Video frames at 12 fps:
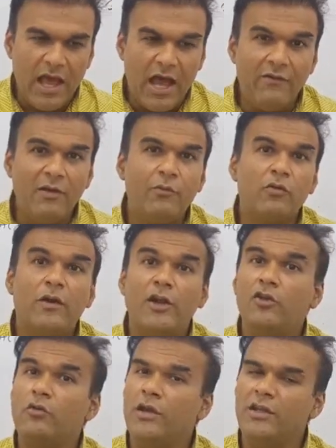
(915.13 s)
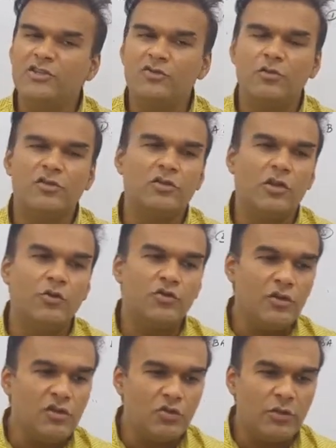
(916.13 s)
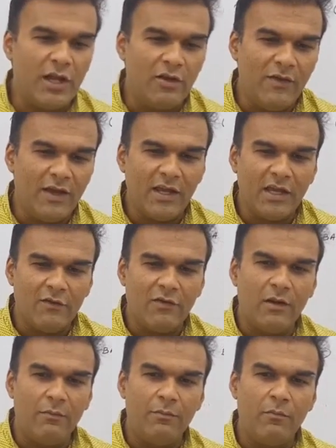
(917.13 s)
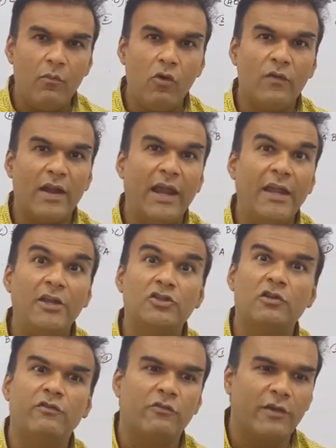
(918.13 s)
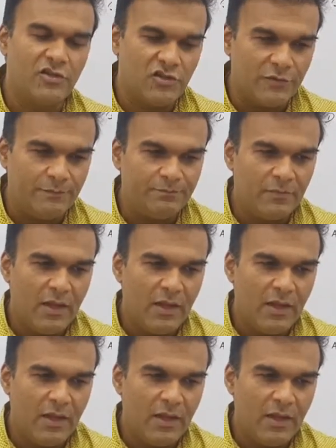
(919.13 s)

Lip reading: I will provide you hints to the solution so that we can cover up more varieties of questions.